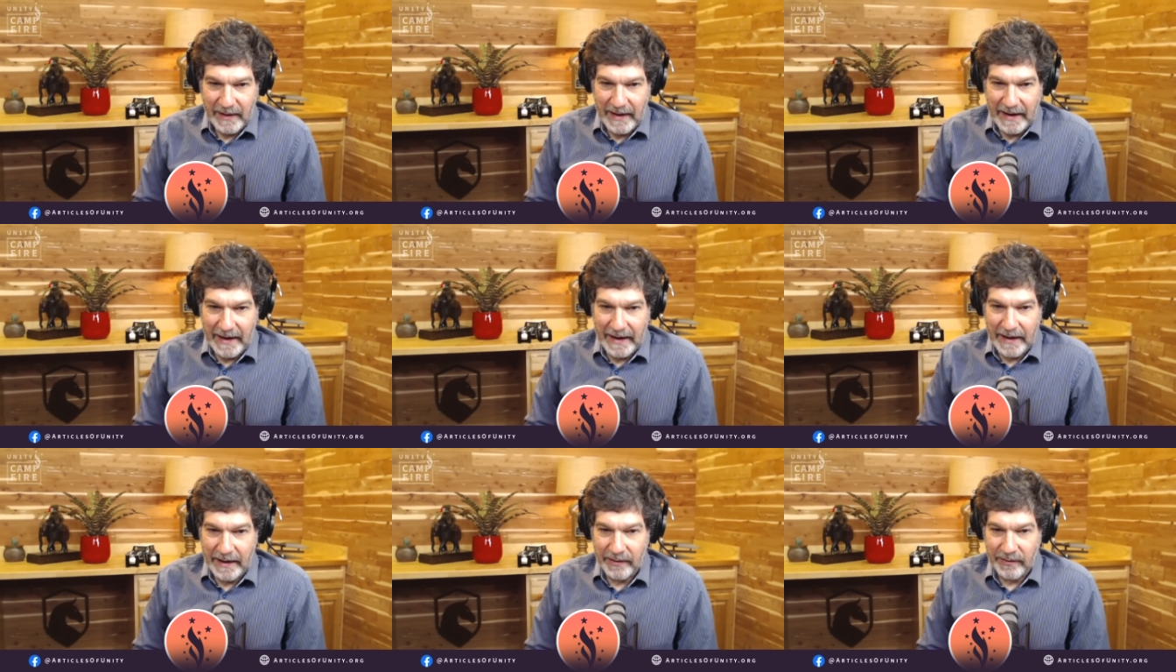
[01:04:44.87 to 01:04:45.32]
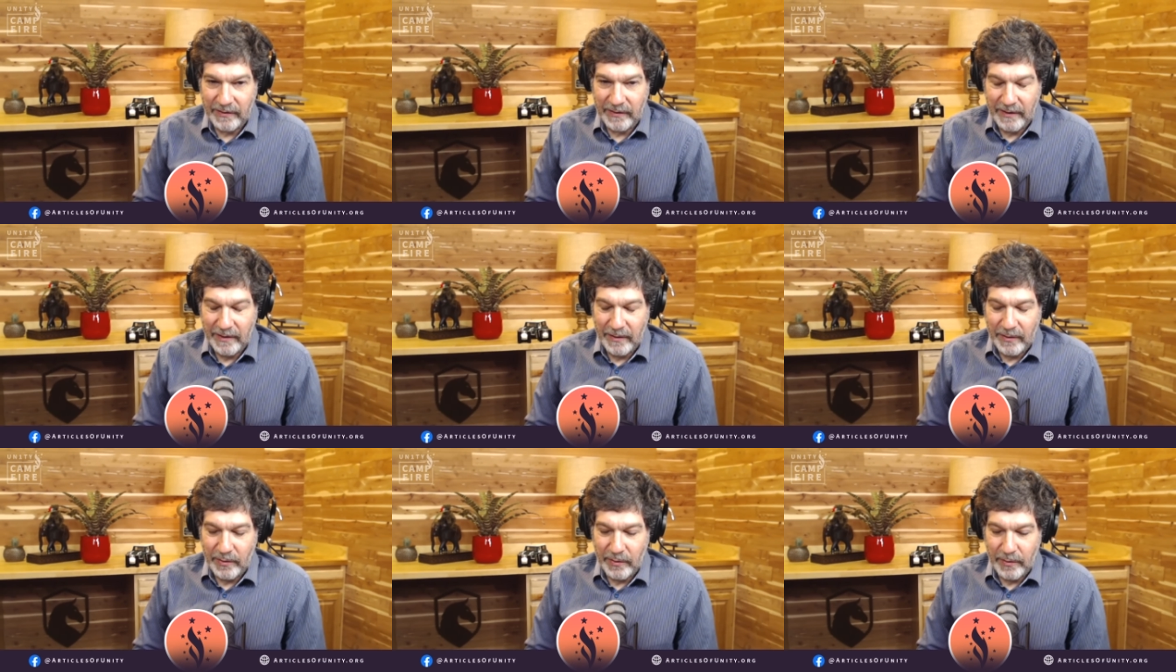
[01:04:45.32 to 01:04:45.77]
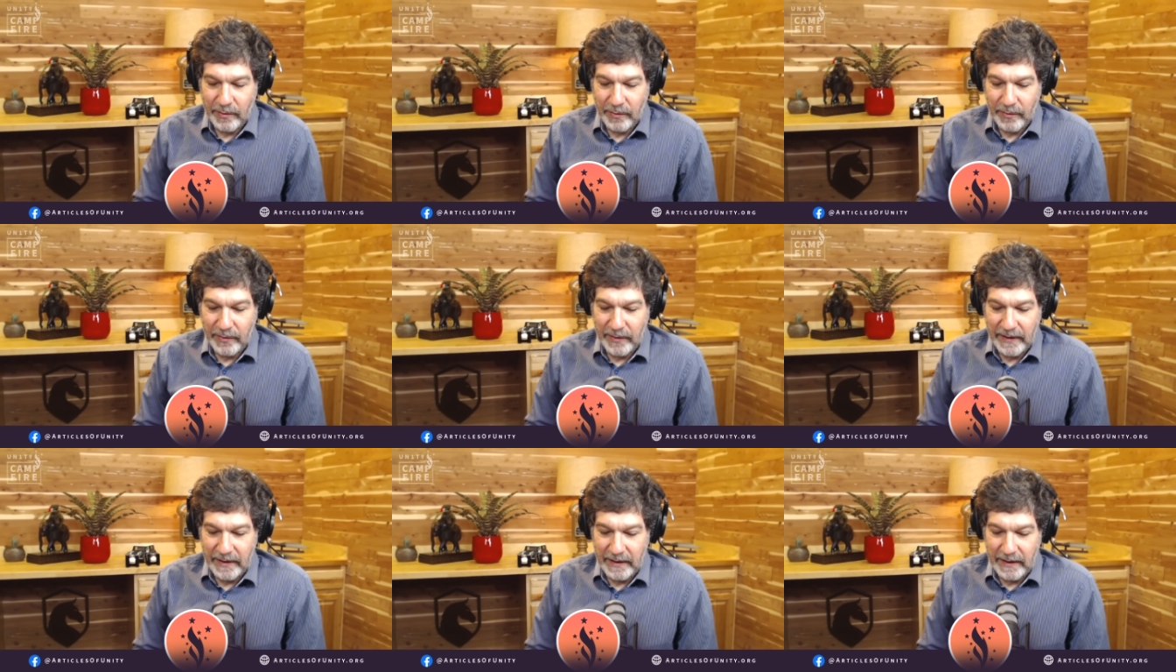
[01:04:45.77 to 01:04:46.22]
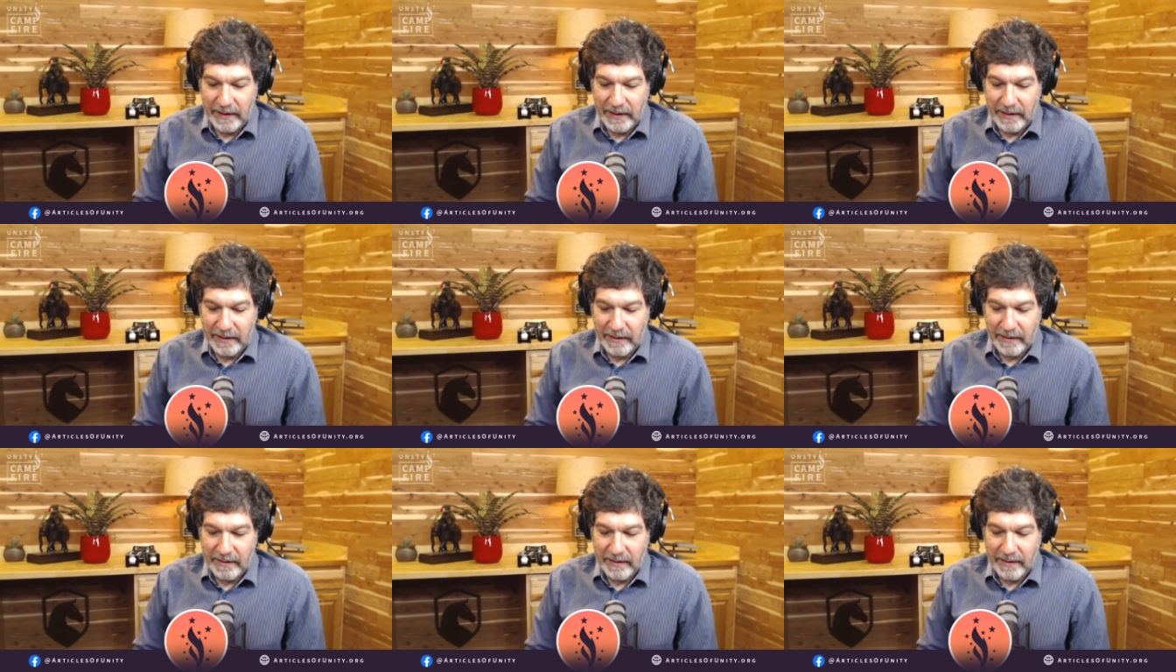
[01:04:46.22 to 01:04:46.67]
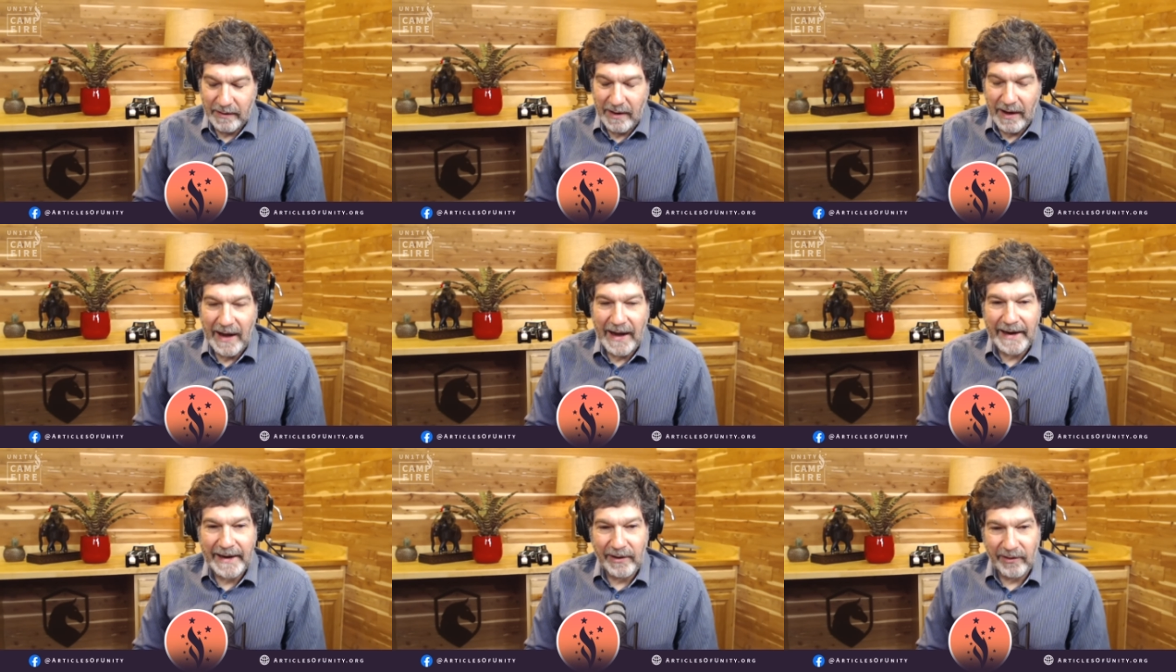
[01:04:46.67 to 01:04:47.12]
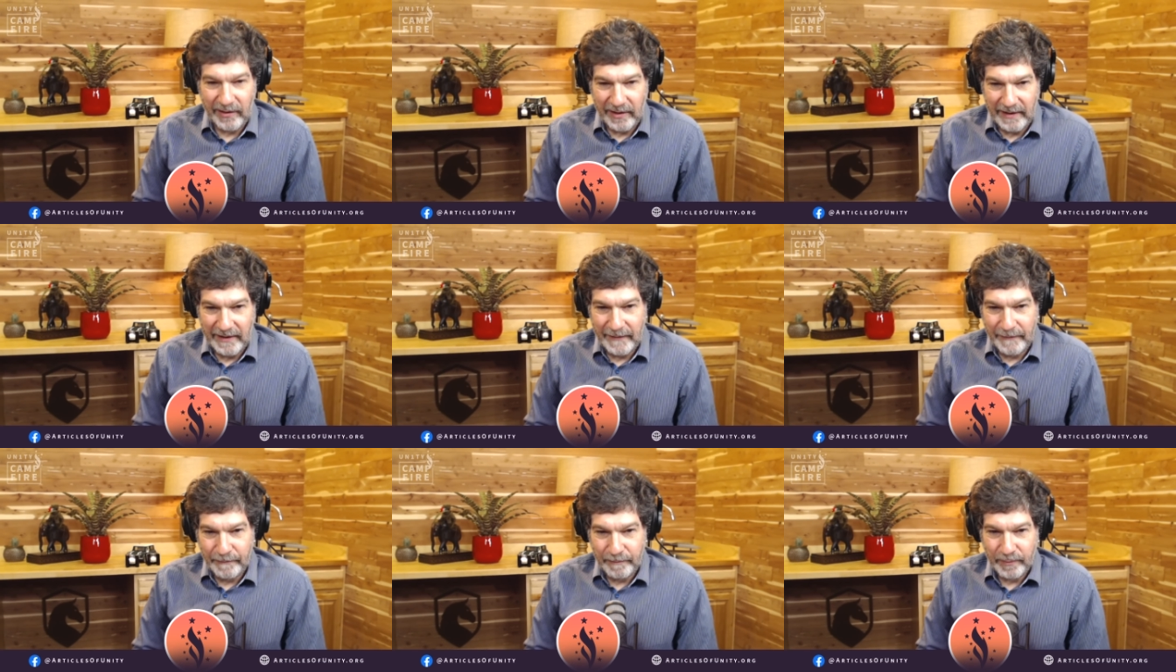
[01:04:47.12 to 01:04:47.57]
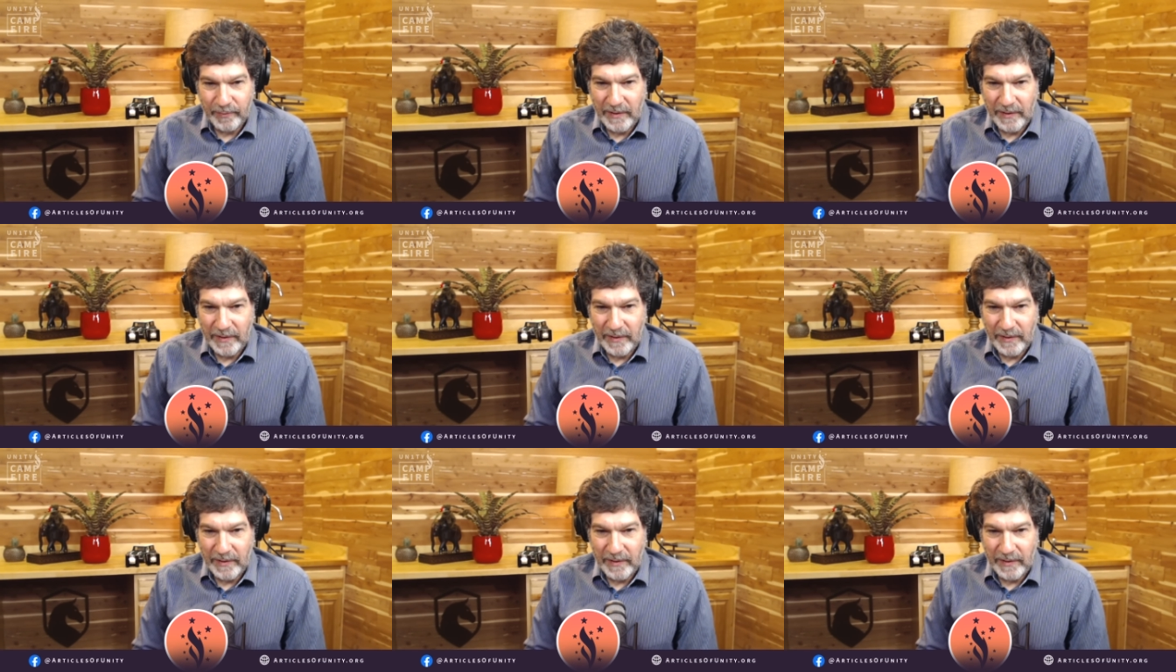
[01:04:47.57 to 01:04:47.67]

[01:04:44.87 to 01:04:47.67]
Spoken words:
And the irony